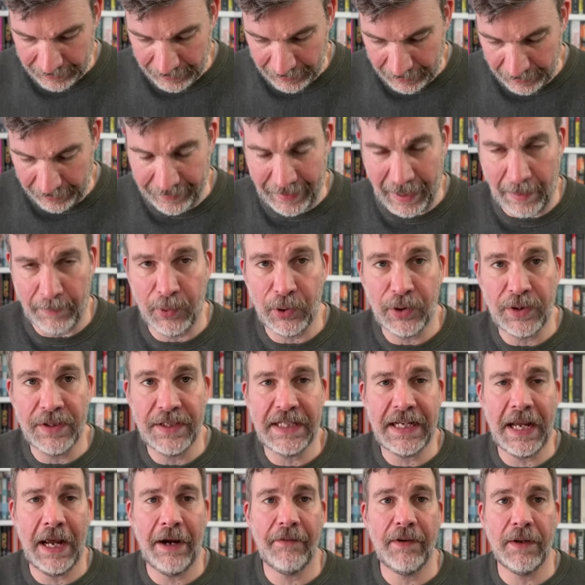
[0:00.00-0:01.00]
And that book is
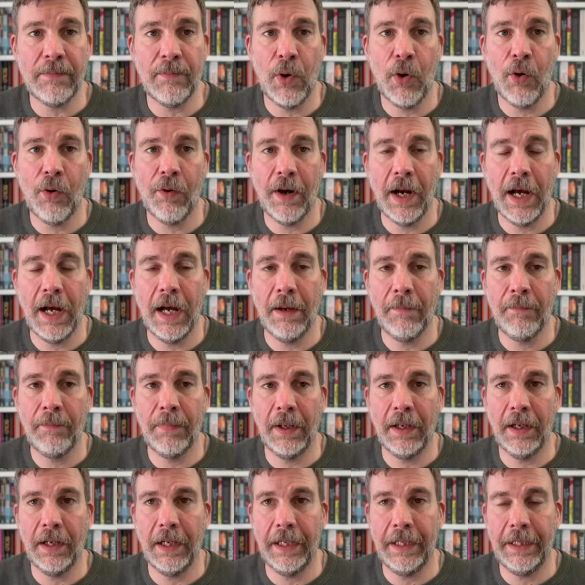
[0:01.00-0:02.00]
Carrie Mora
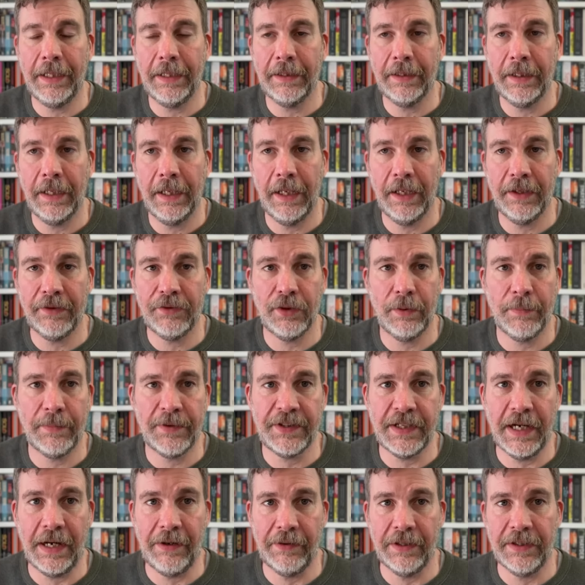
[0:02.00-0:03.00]
by
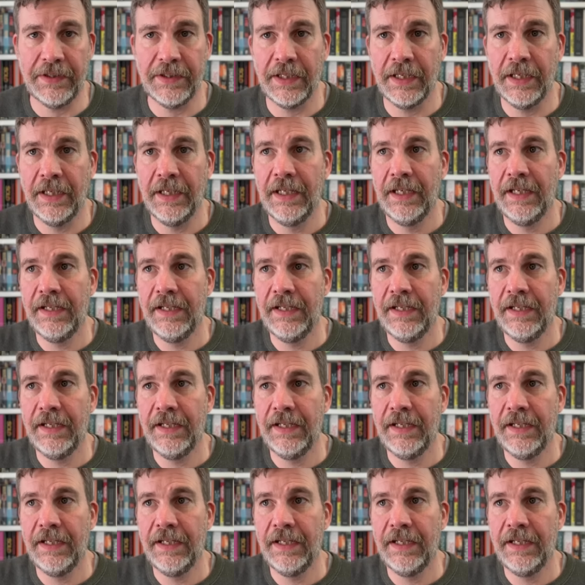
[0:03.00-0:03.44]
Thomas Harris.